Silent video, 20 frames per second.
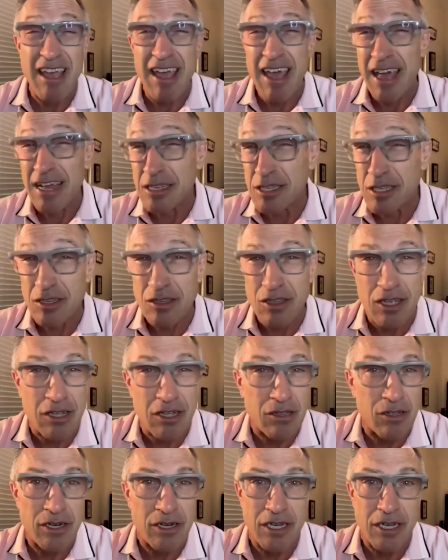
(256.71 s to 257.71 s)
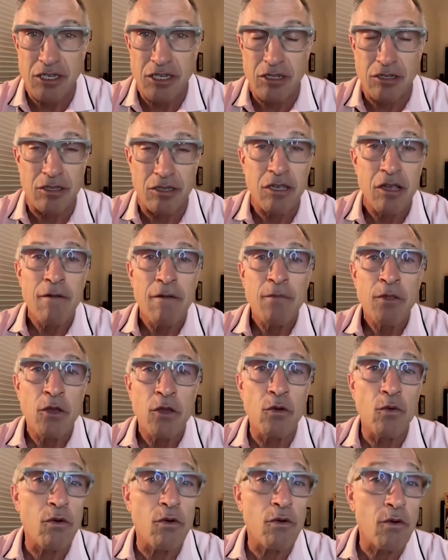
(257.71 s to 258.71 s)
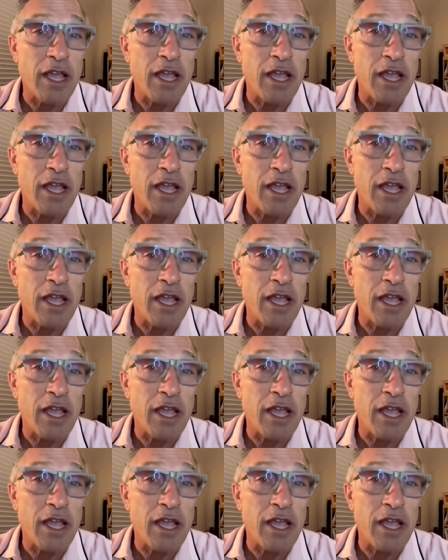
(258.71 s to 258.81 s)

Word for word: excellent clinicians who are